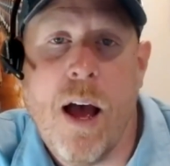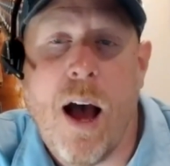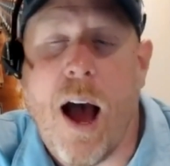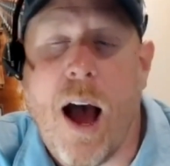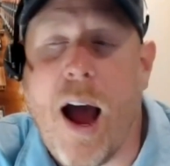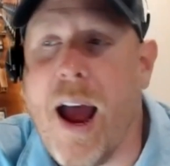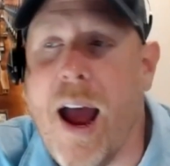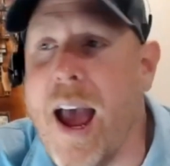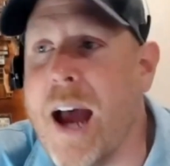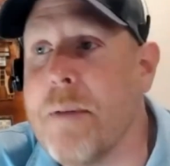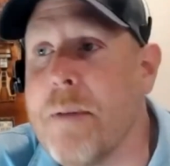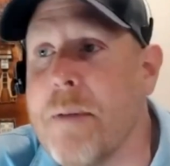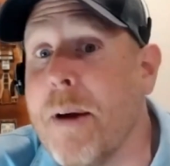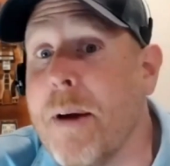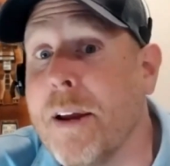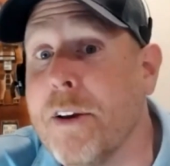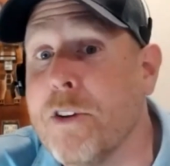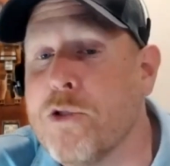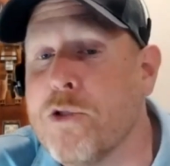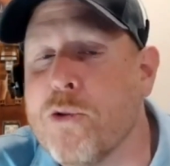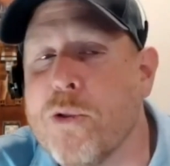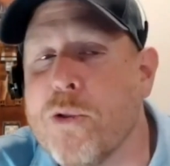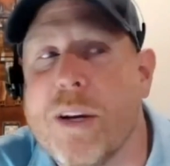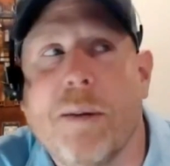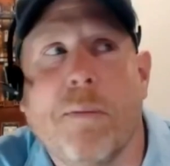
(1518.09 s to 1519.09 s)
I had my
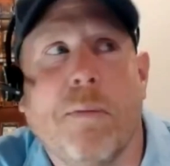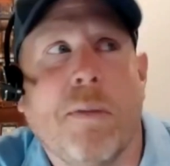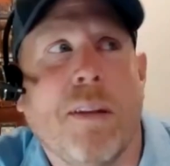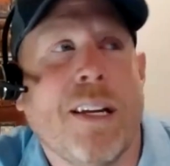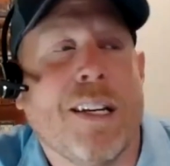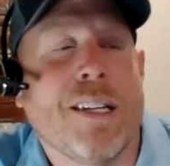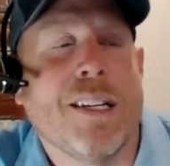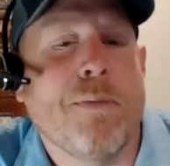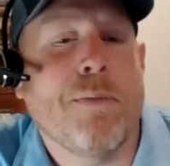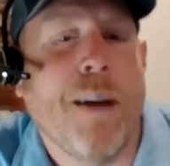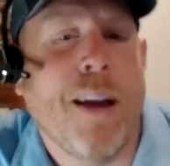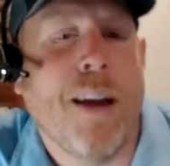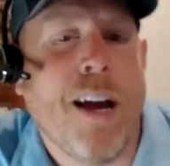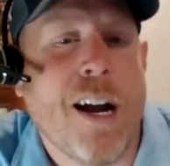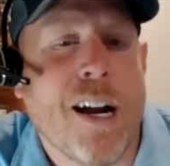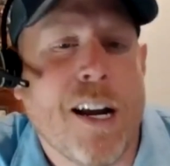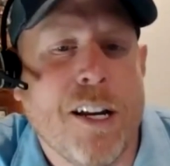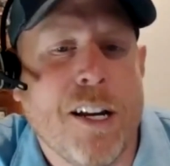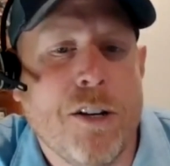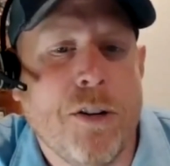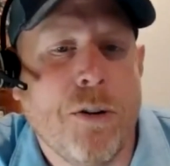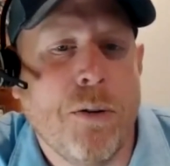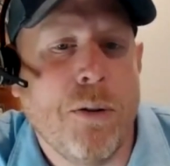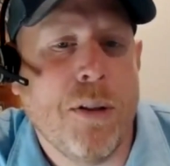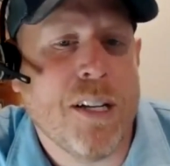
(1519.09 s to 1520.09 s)
dream list, my
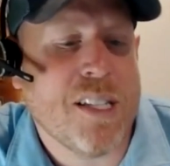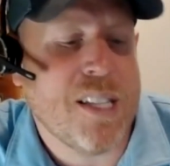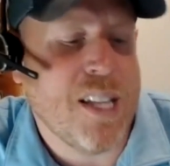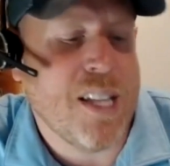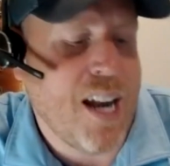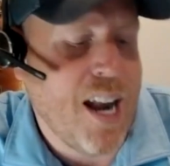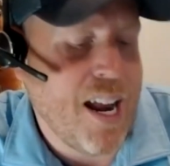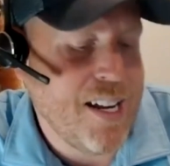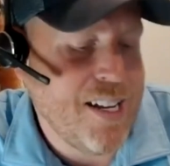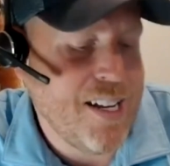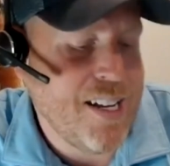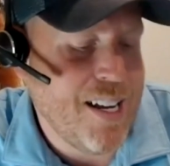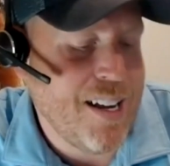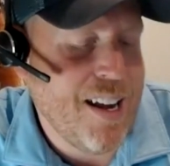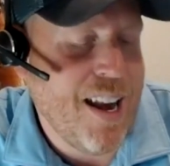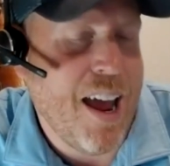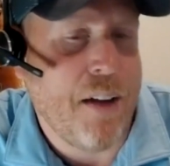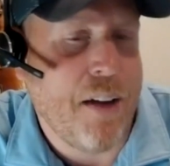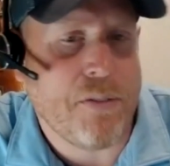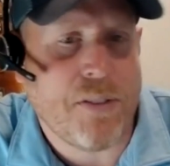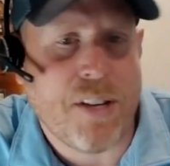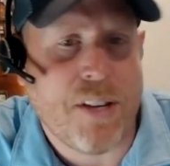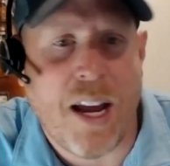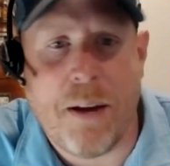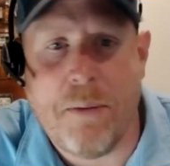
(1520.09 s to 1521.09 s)
honey-do list that I didn't
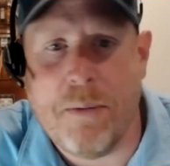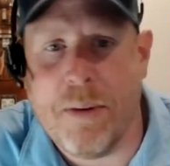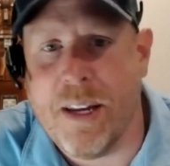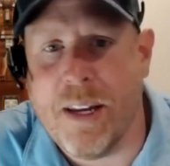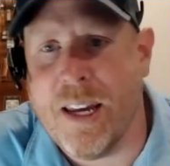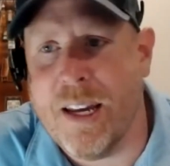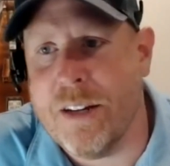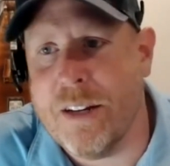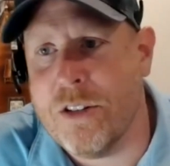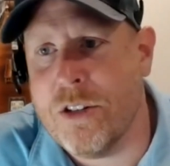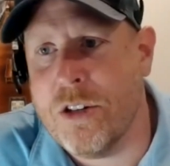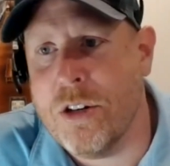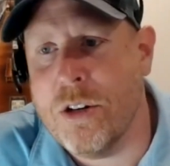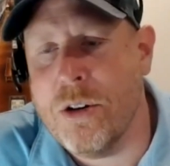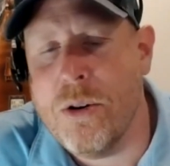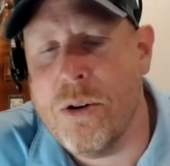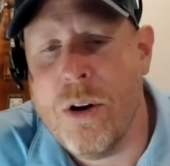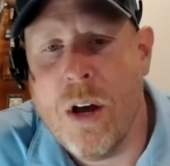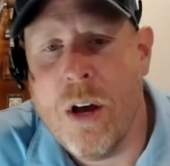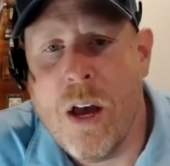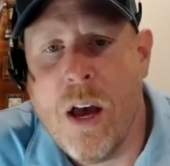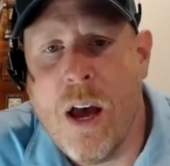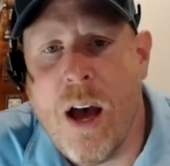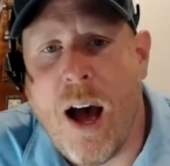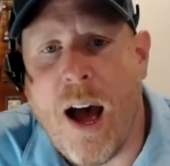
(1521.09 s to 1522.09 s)
have time to get to.